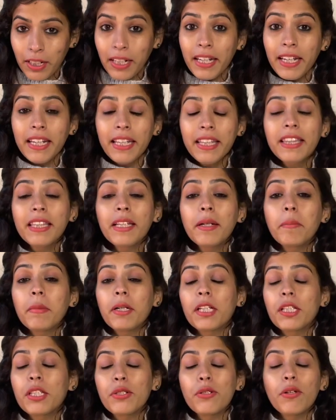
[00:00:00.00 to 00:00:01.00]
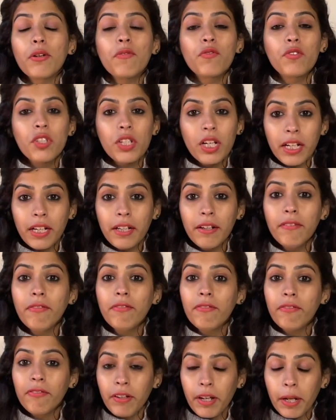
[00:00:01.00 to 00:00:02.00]
in the months of Jan,
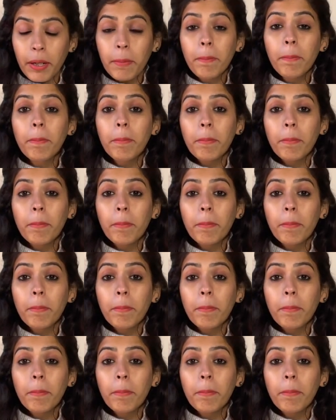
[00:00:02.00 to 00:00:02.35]
Feb,